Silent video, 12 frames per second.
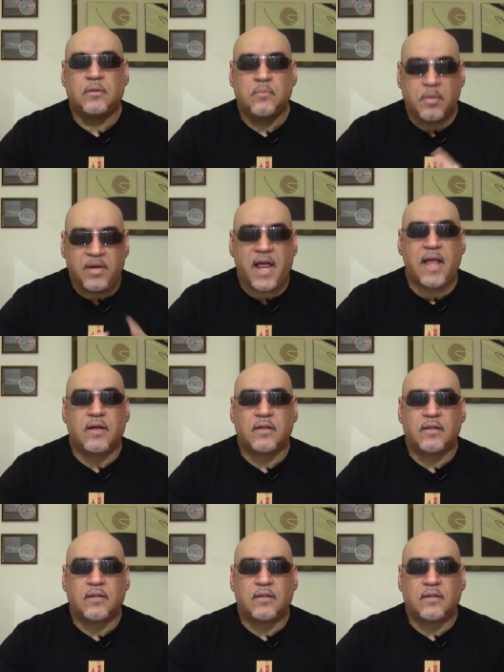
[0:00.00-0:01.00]
Remember that?
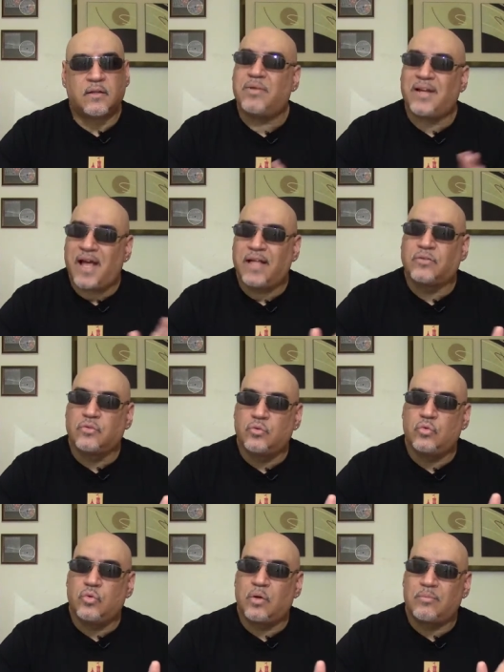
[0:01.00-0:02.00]
But it had to do
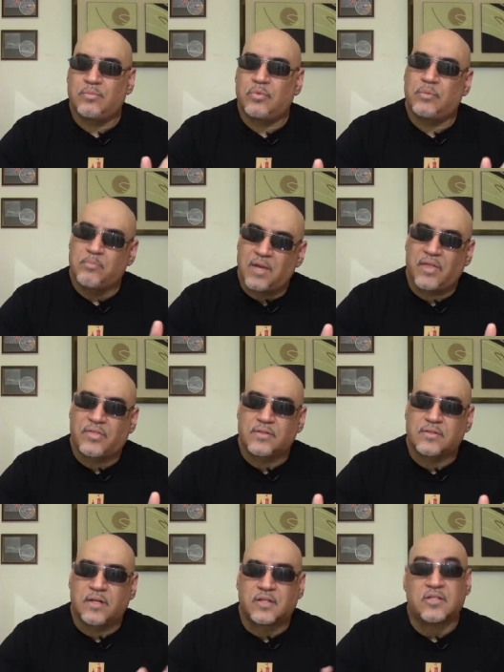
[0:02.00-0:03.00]
with meth
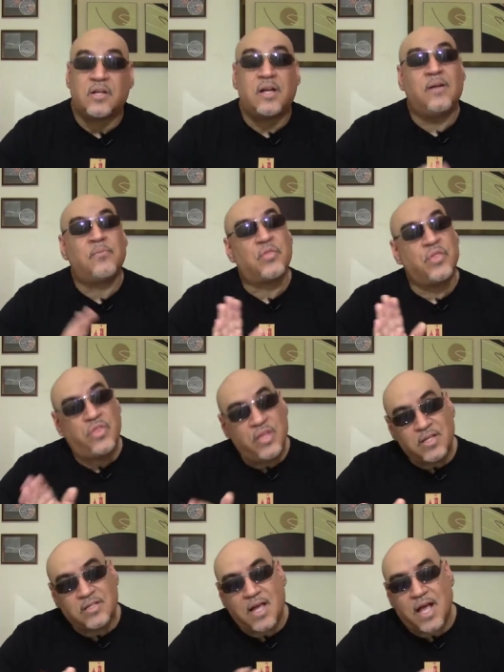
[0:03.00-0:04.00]
and such.
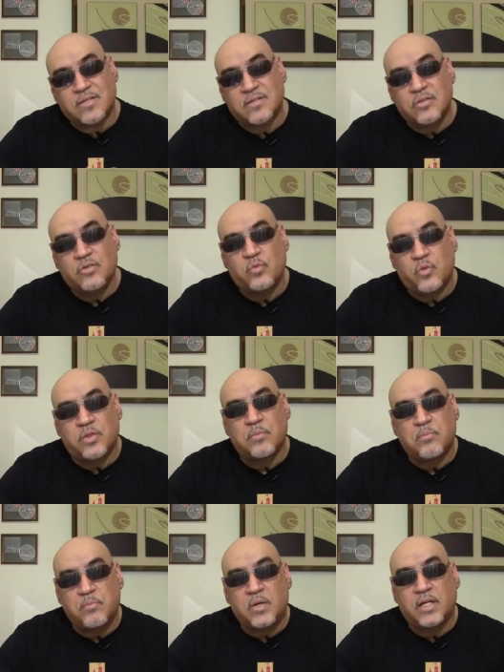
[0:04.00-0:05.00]
This has to do with
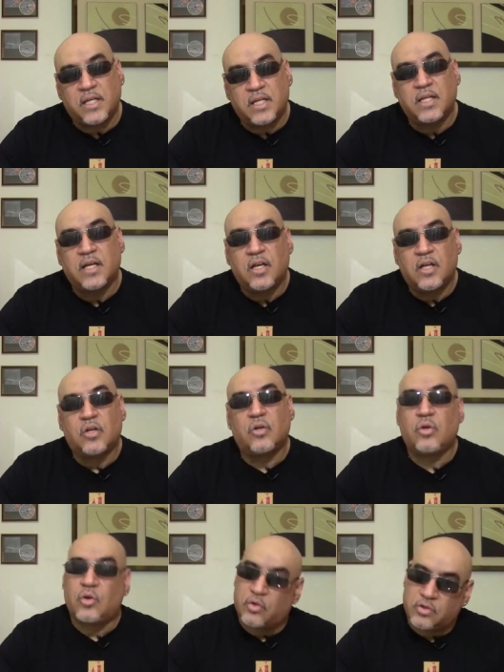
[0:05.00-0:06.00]
money
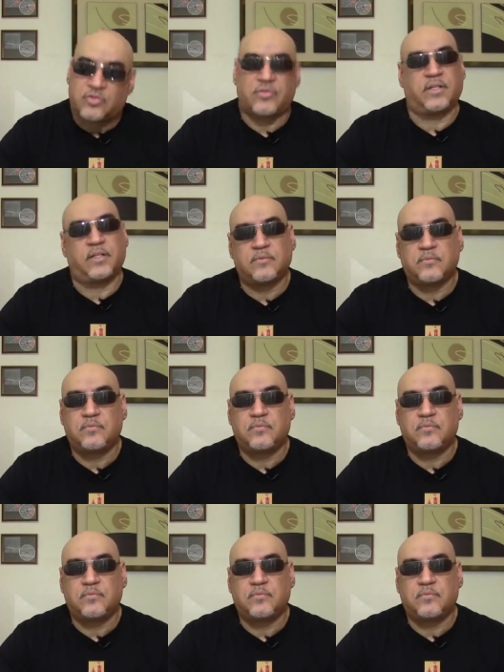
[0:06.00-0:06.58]
laundering.